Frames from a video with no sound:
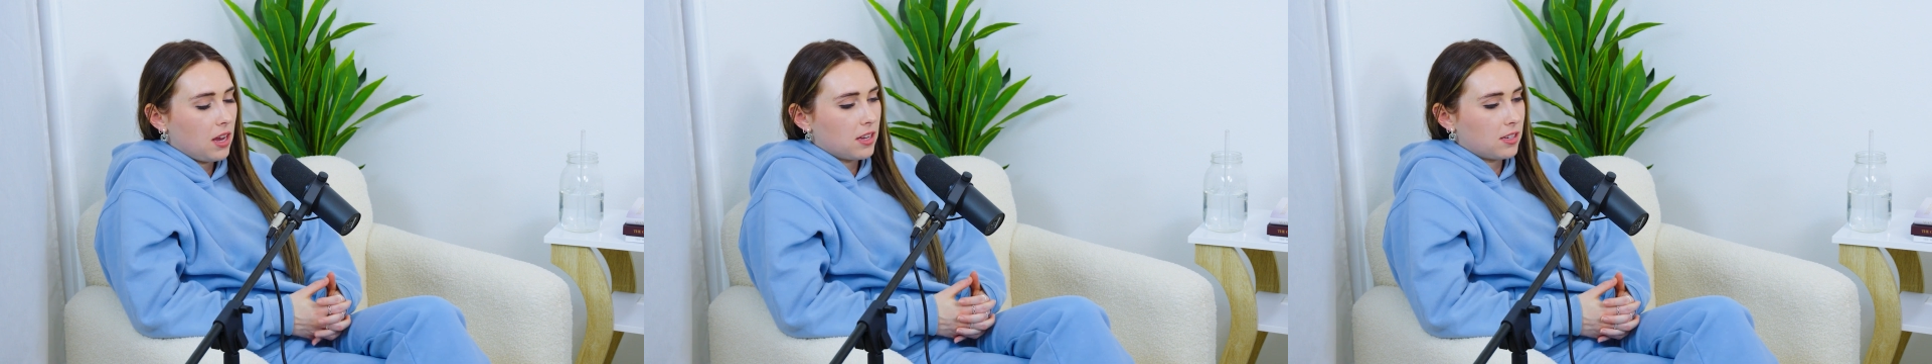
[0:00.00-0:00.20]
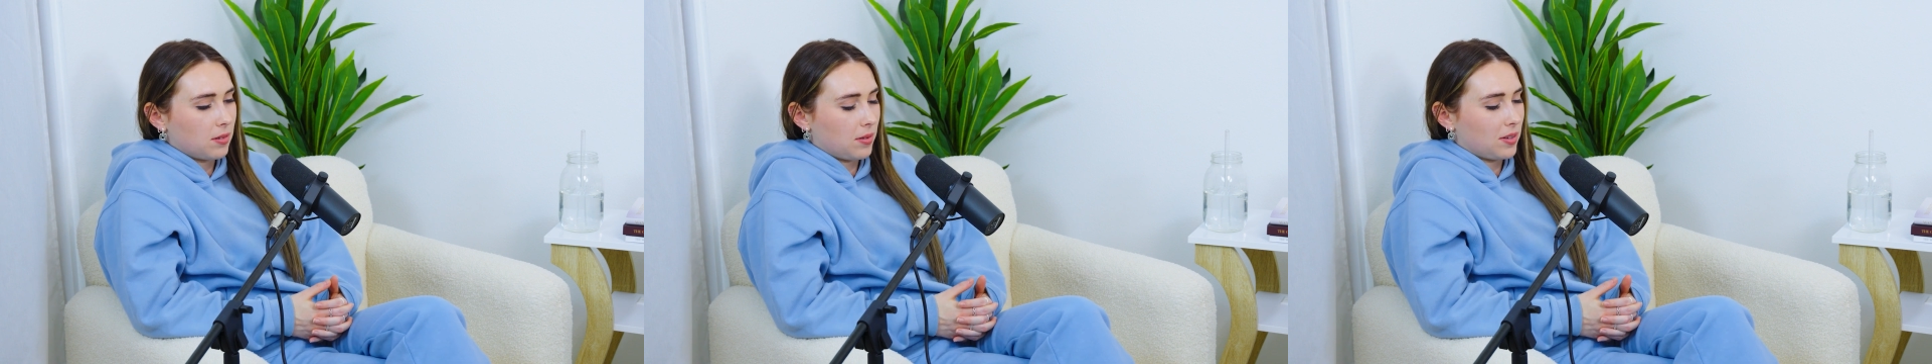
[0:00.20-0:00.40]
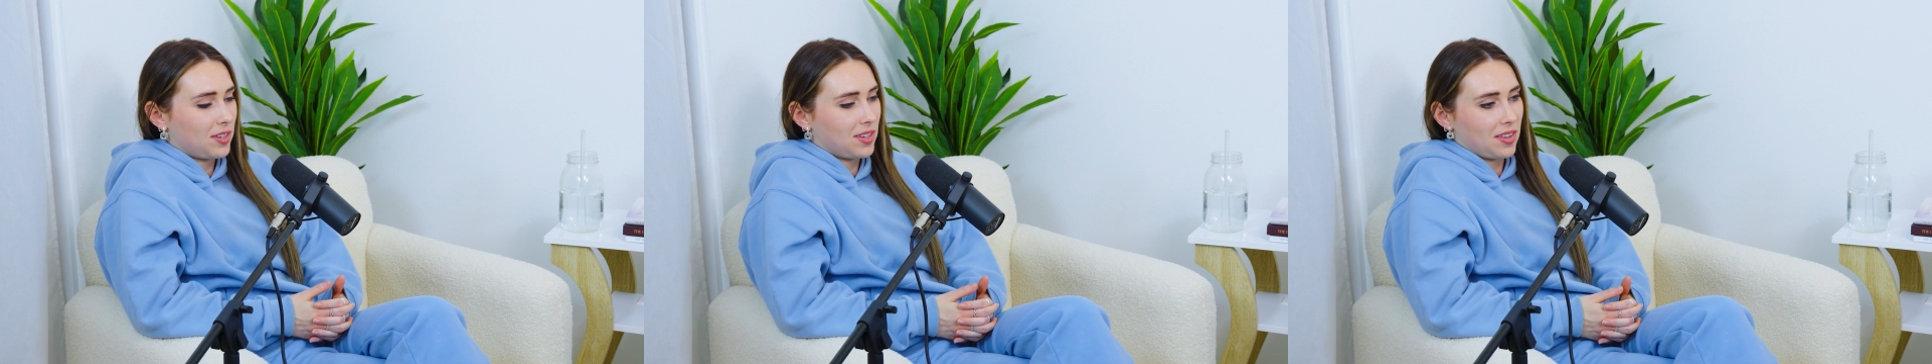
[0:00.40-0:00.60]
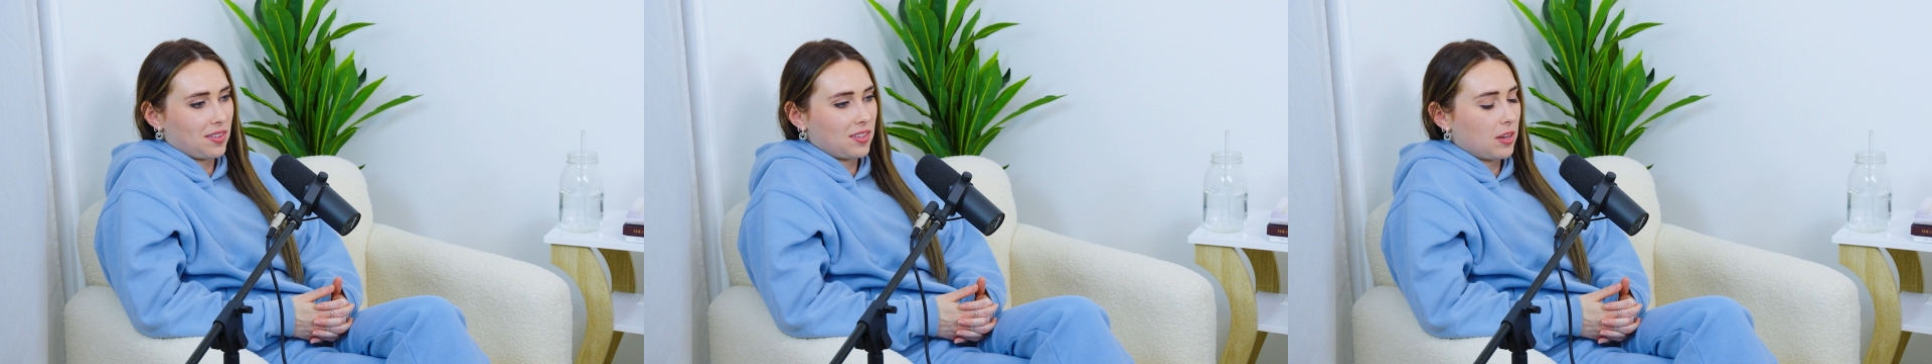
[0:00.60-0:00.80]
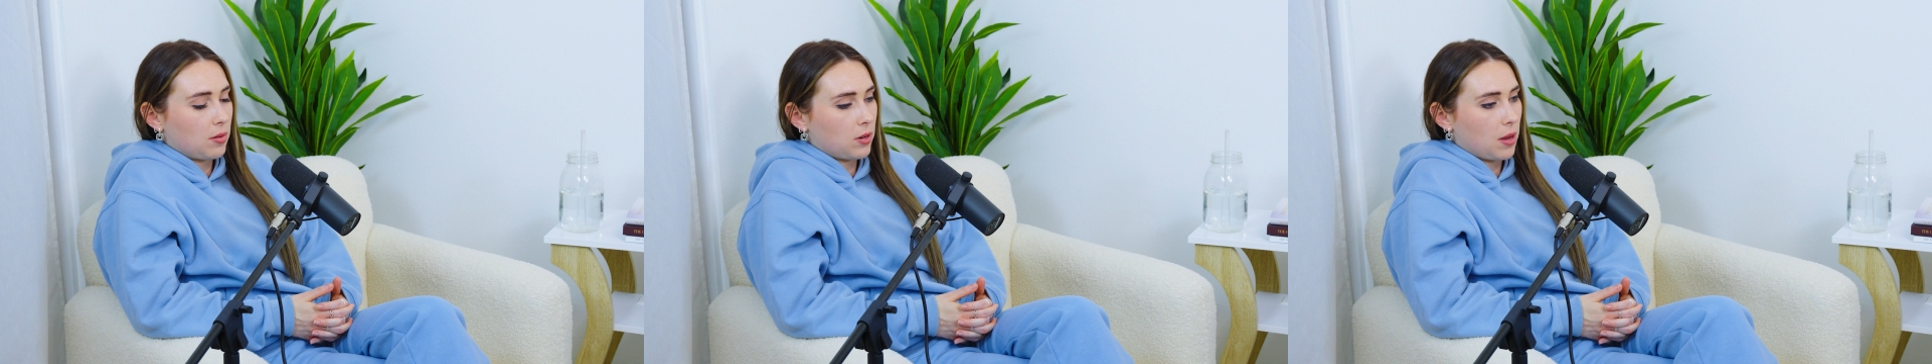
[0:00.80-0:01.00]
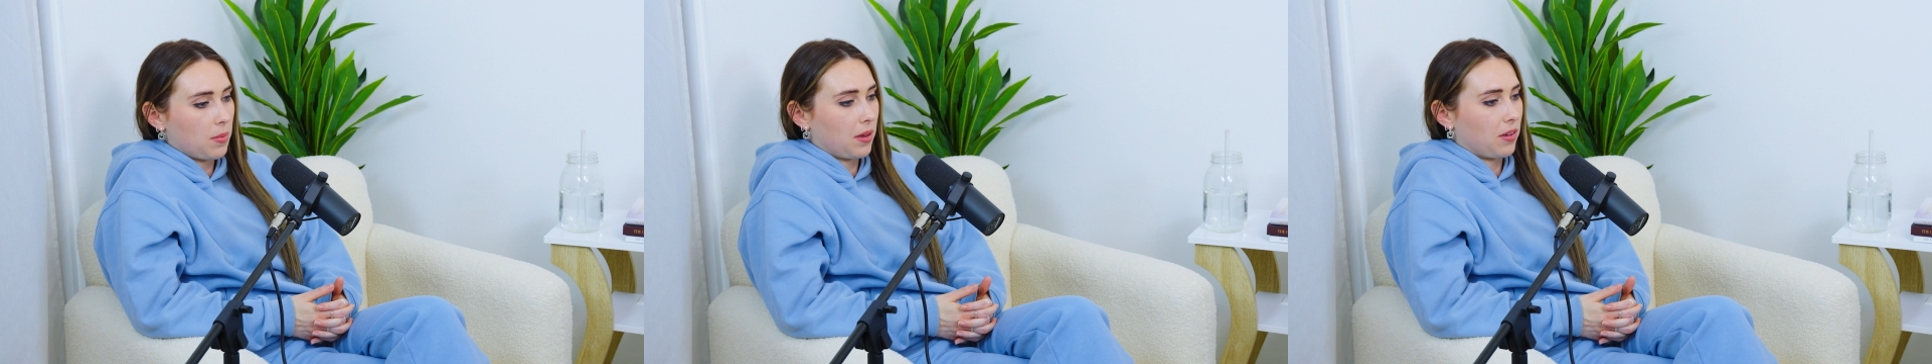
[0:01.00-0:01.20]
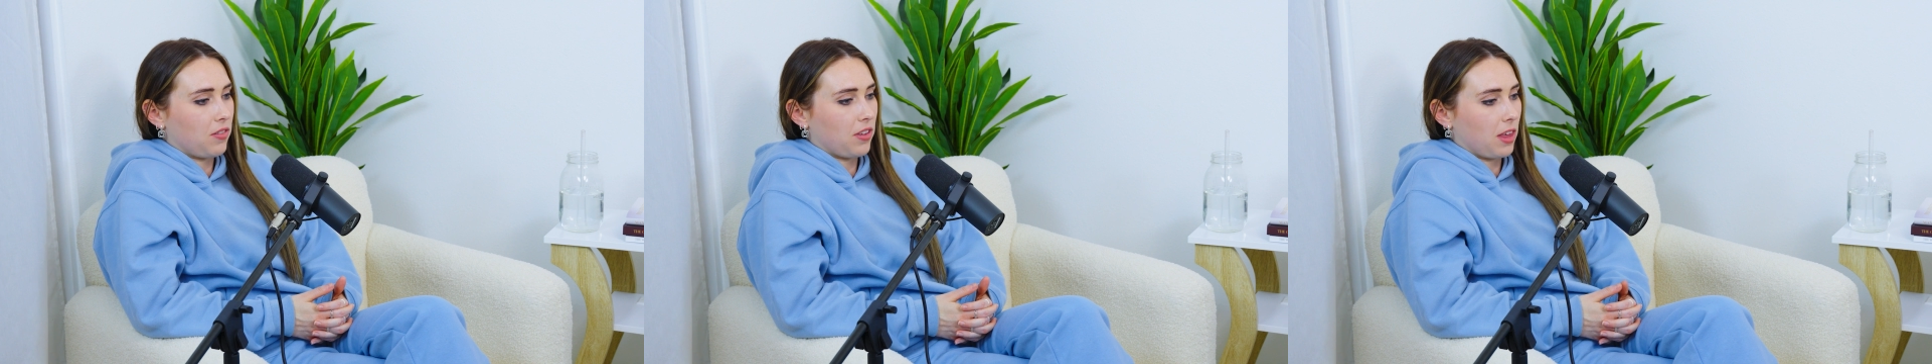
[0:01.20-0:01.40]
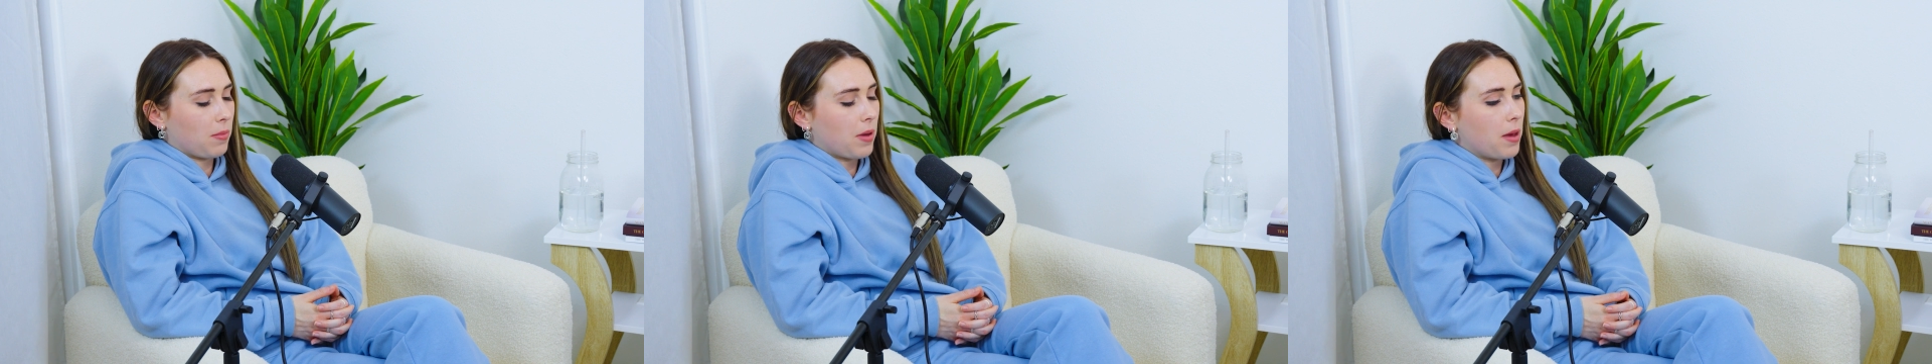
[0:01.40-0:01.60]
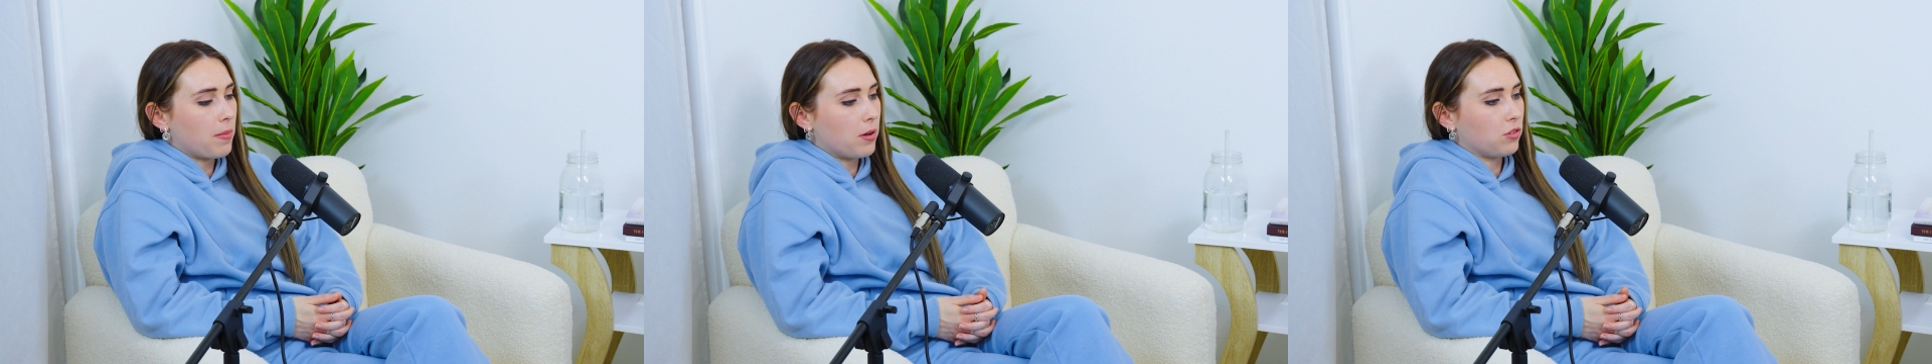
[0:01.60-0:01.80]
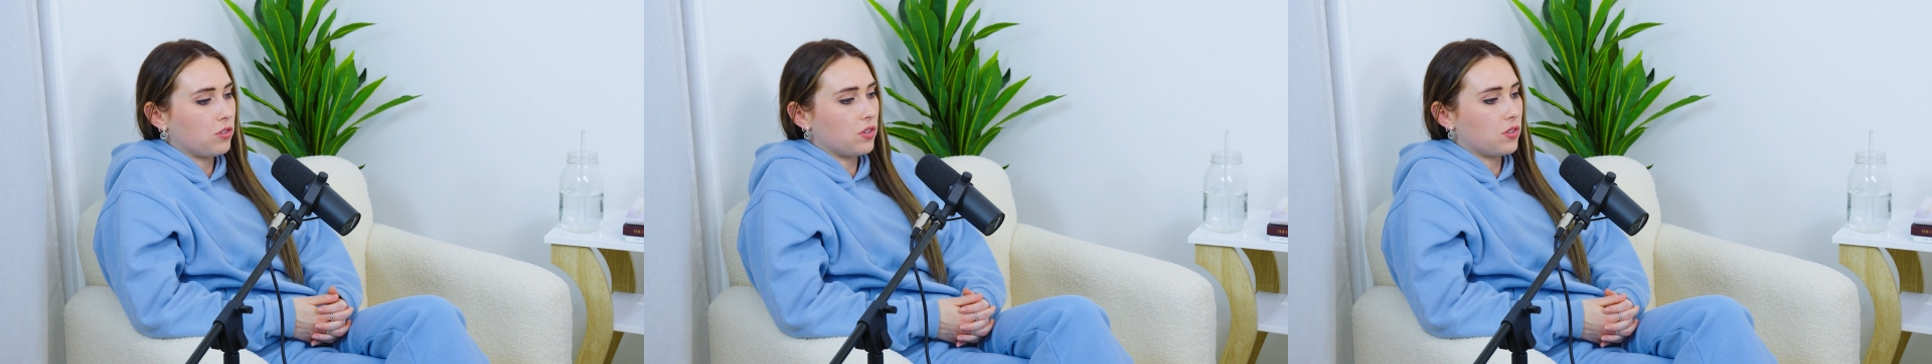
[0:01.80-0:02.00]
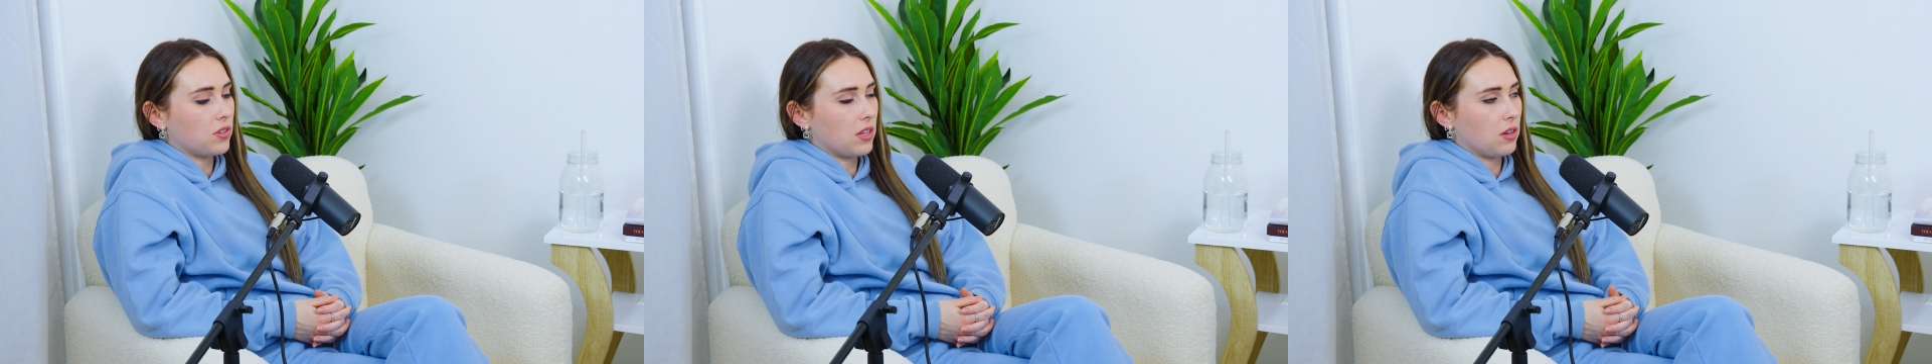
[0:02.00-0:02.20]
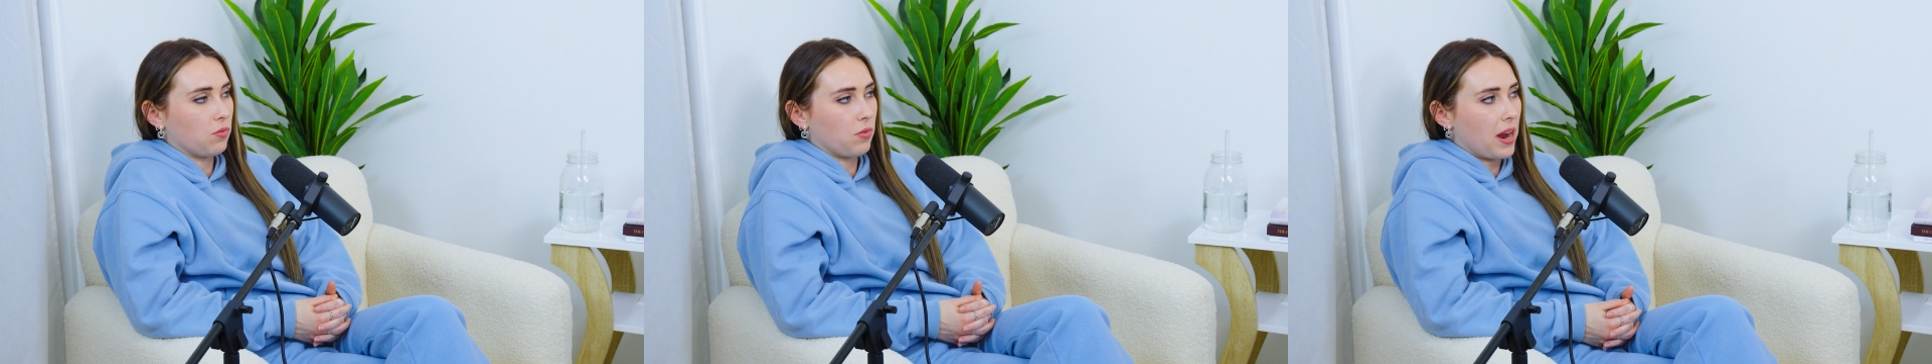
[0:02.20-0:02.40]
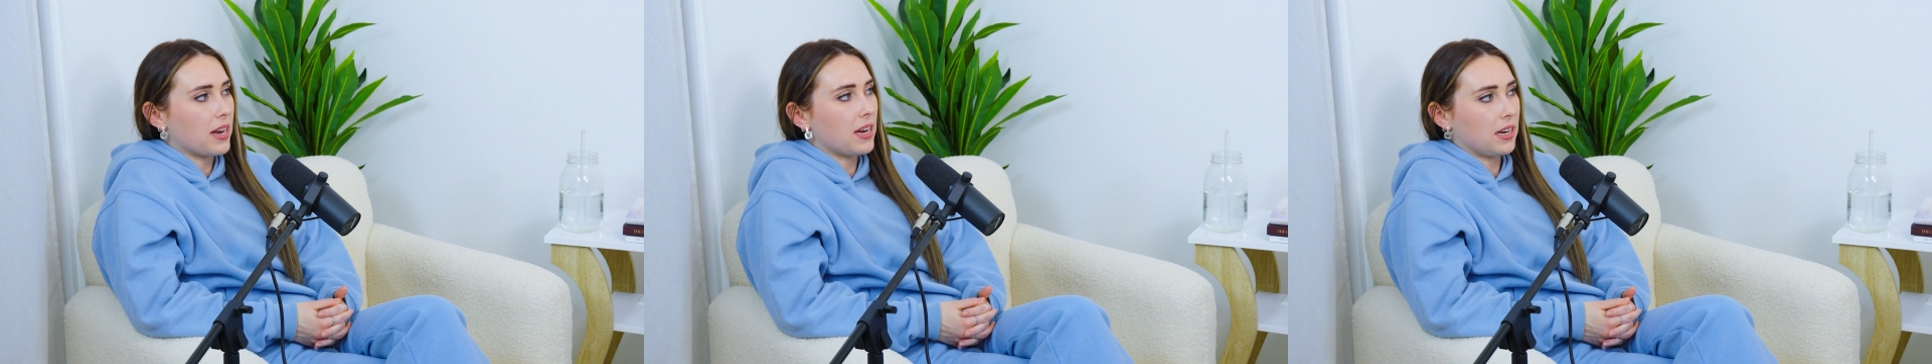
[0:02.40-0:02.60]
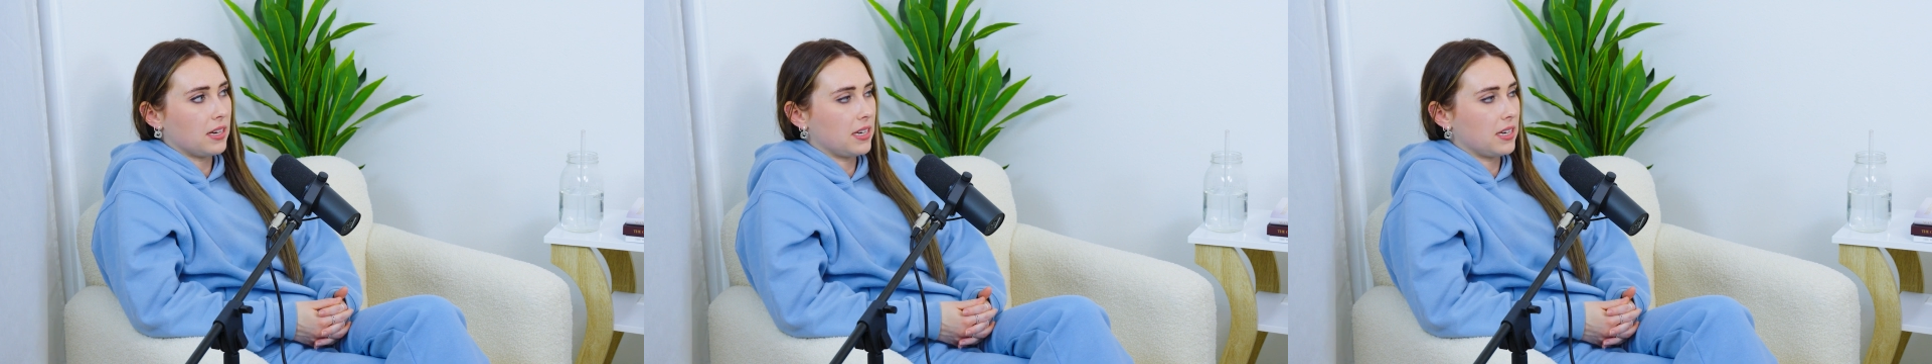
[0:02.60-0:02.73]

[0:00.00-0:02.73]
Sometimes it's at the same time, like feeling my emotions and then writing